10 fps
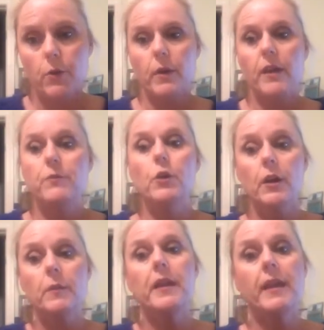If you're going to
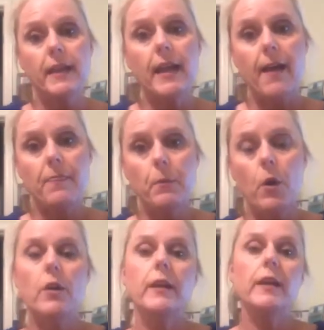be eating at the
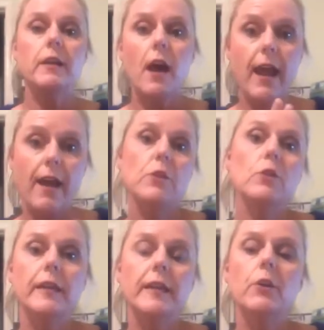party and not having your
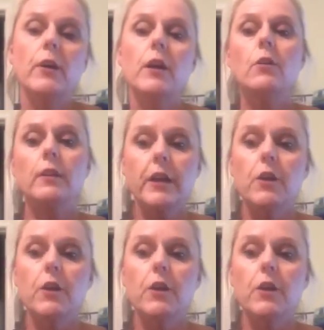lean and green earlier,